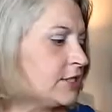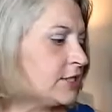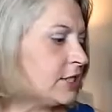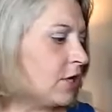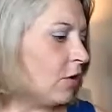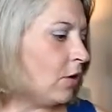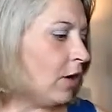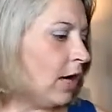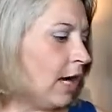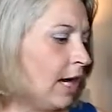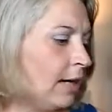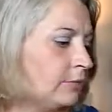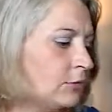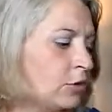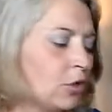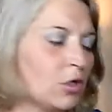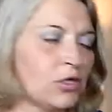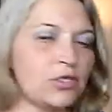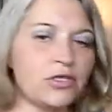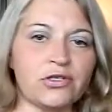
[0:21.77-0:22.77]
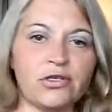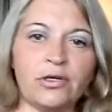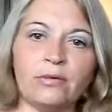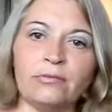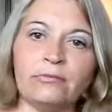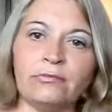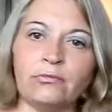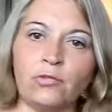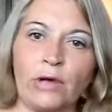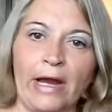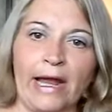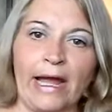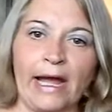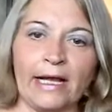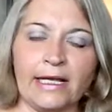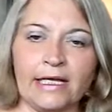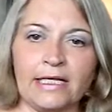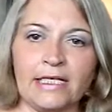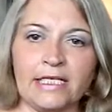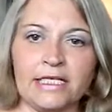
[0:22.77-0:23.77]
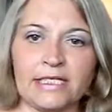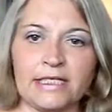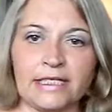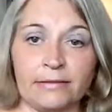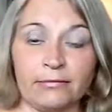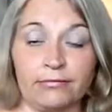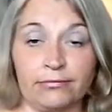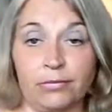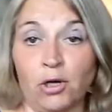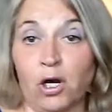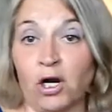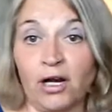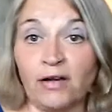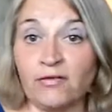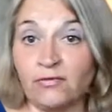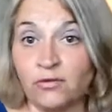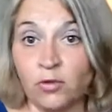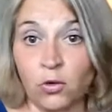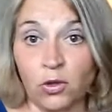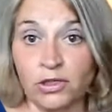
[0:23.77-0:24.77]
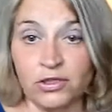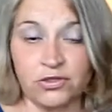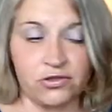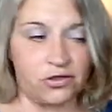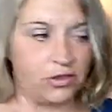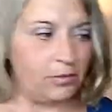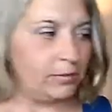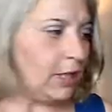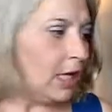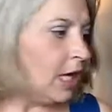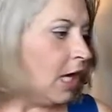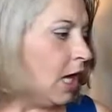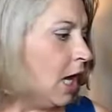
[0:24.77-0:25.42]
So Nordstrom Rack is part of Nordstrom.